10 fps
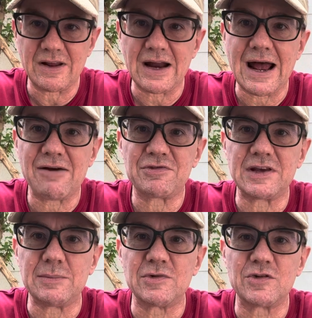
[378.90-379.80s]
and a half
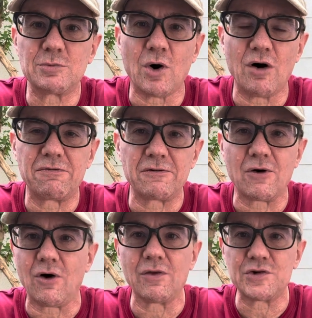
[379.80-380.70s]
seemed small for
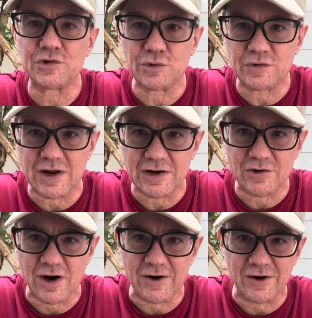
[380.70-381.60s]
all the shoes that I
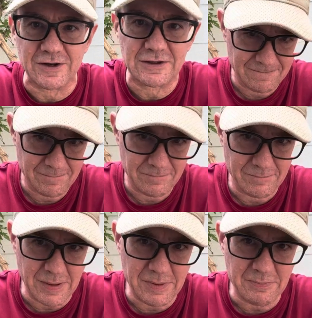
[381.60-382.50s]
tried on.
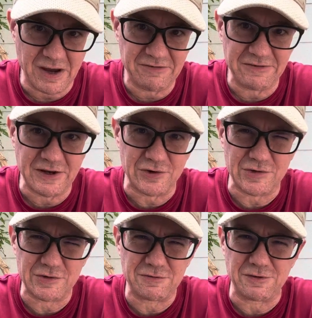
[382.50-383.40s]
Maybe my feet are
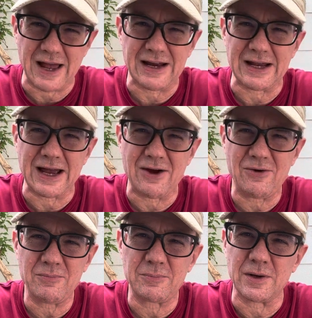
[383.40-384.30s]
just flattening out,
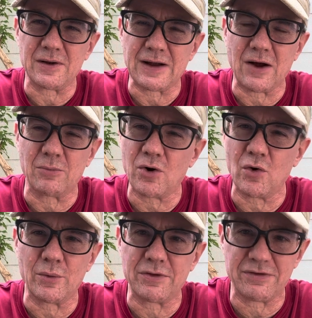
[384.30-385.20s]
but now I'm going with